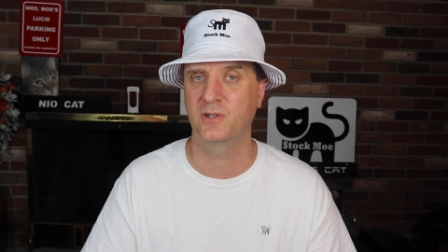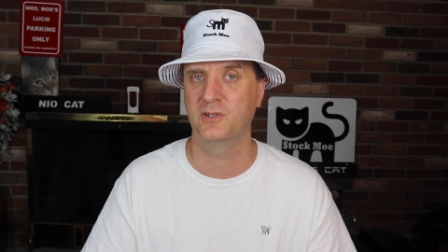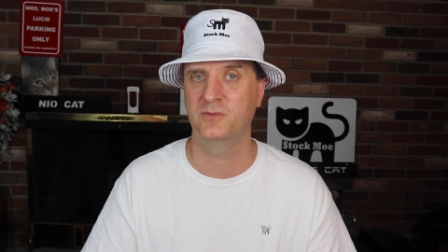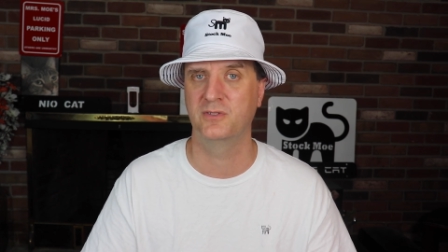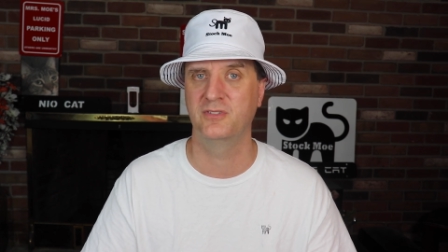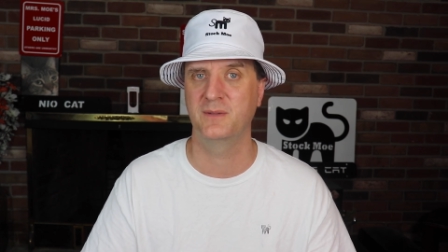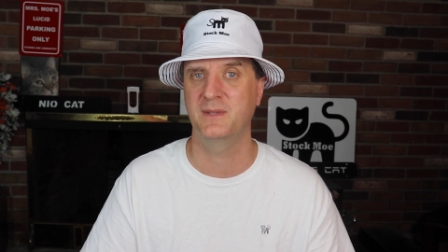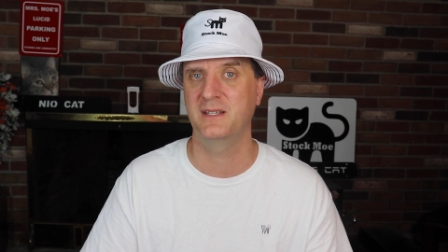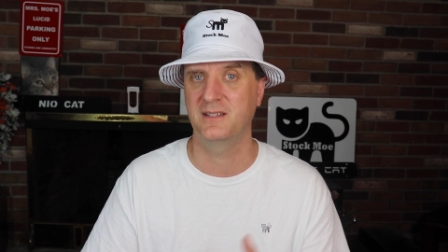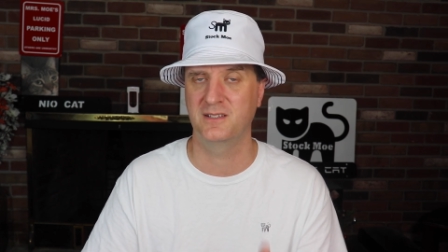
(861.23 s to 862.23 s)
worth over
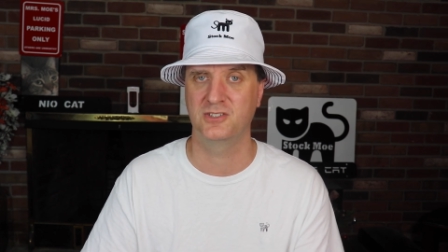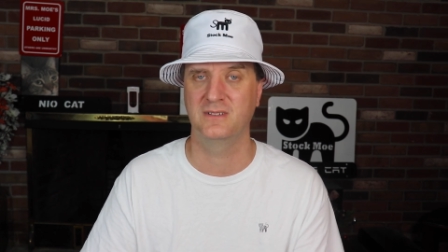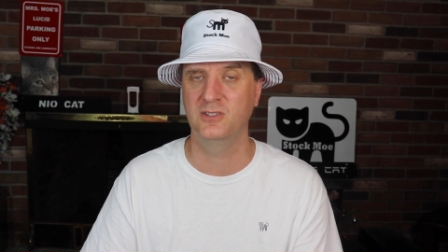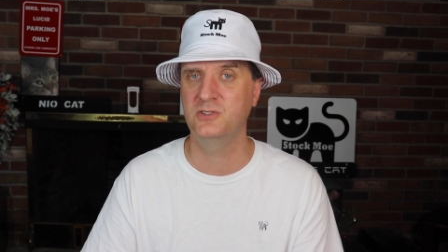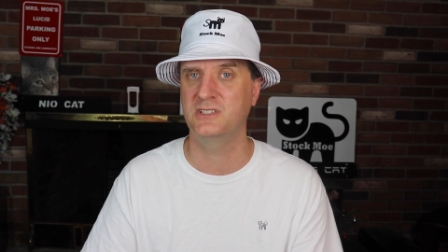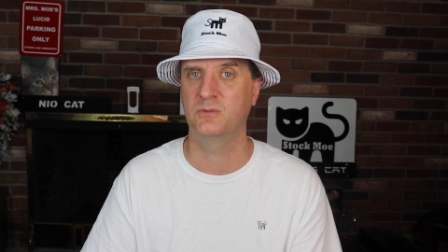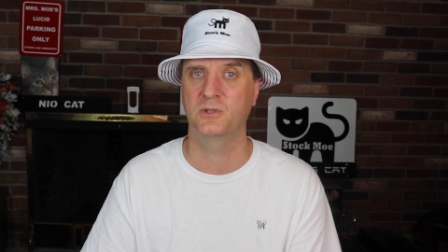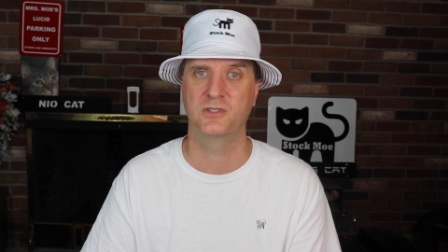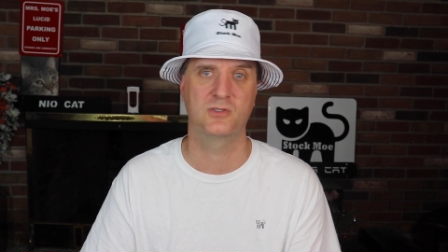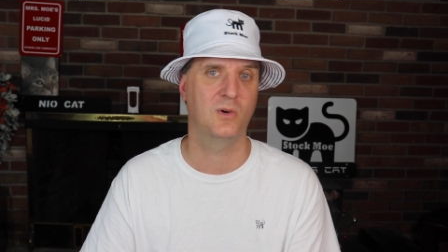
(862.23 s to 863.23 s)
50, the Lucid
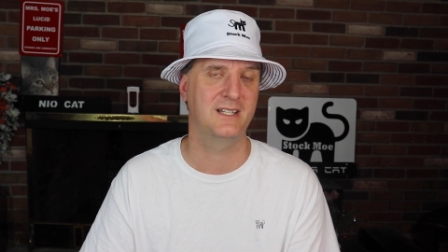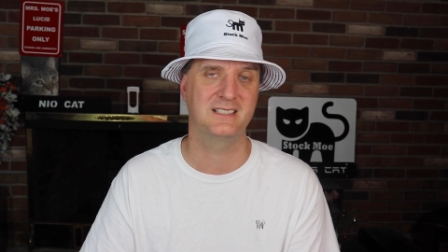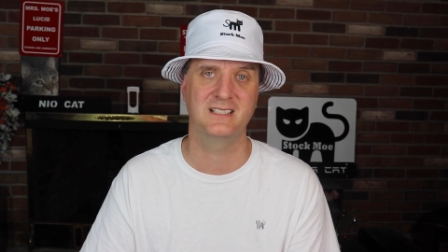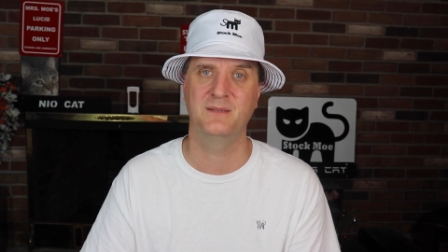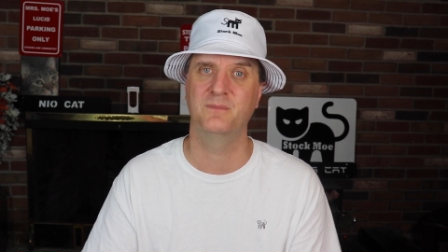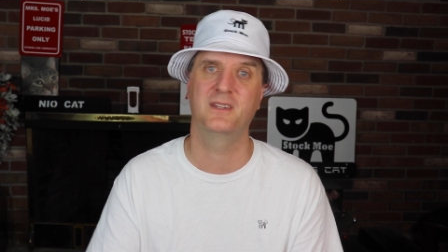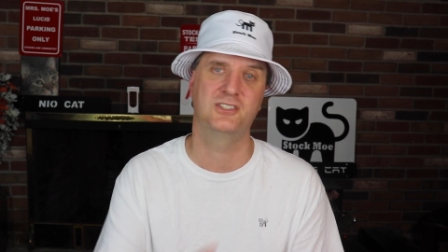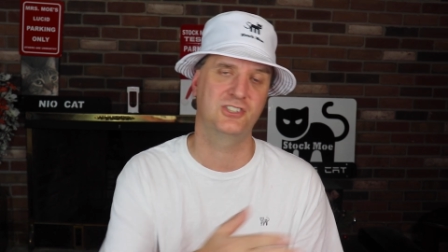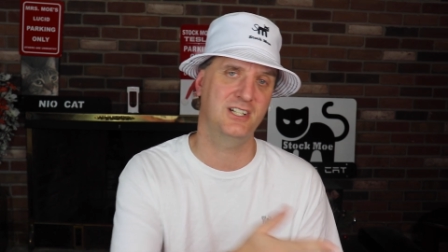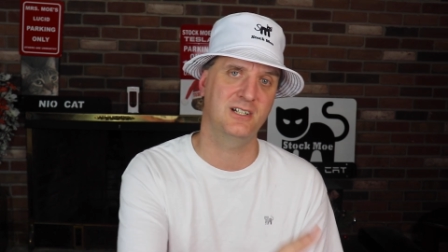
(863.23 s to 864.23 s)
worth 20 something,
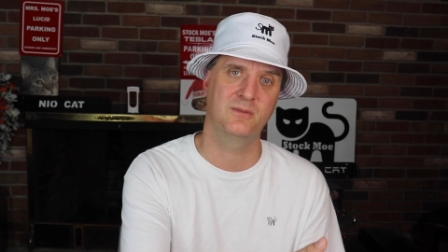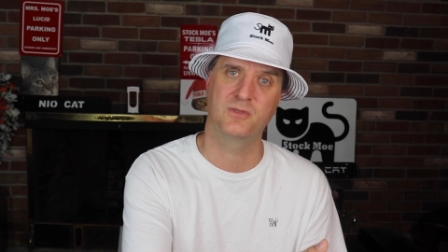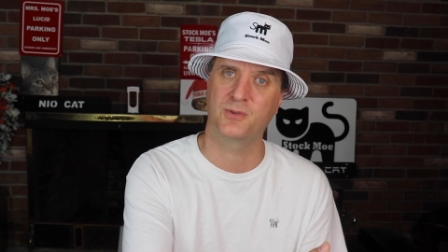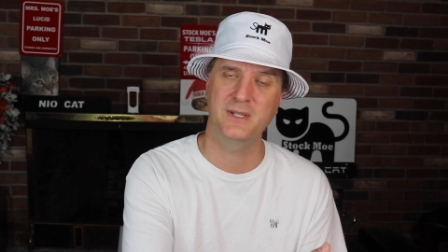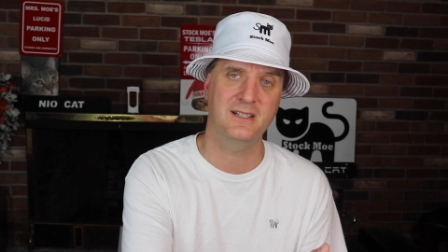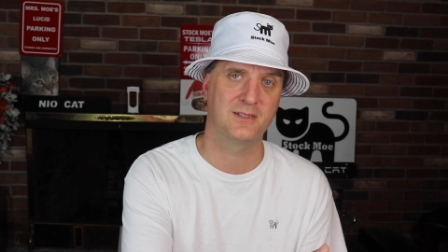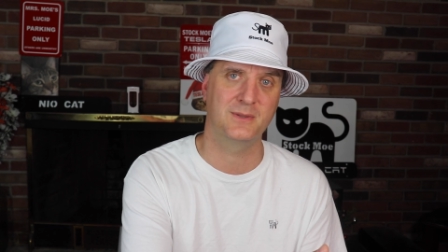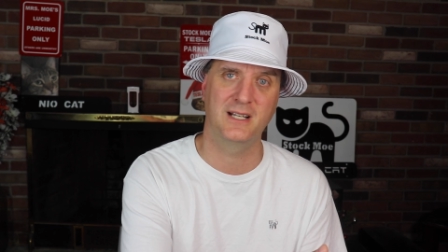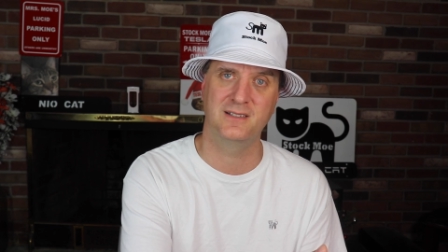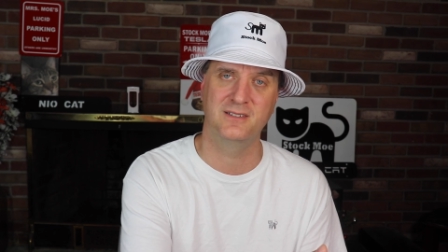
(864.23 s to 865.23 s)
the share 3 to
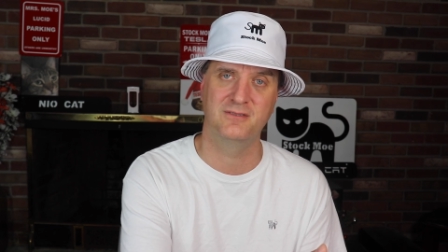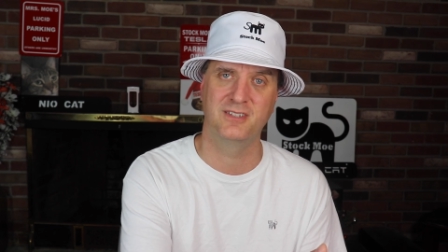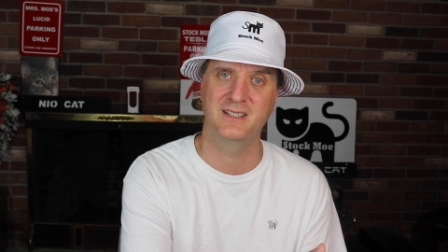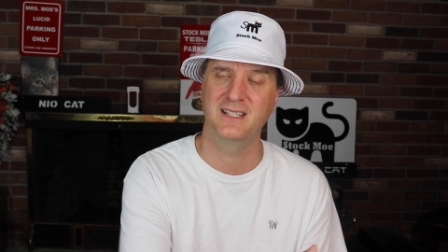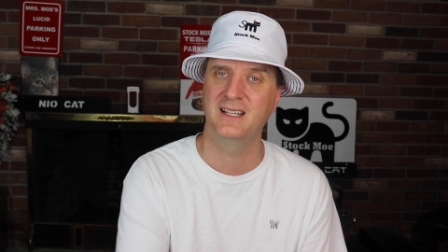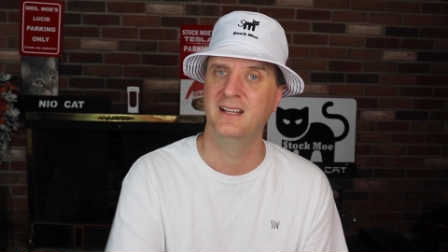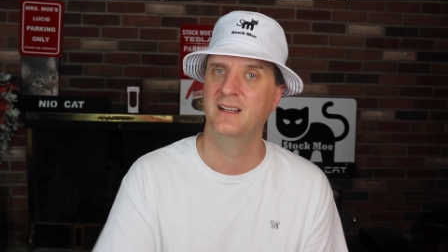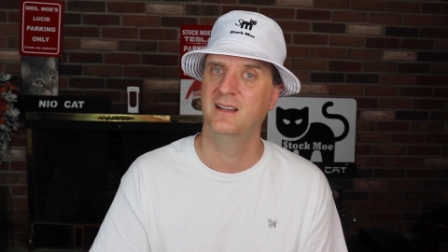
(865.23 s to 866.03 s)
350.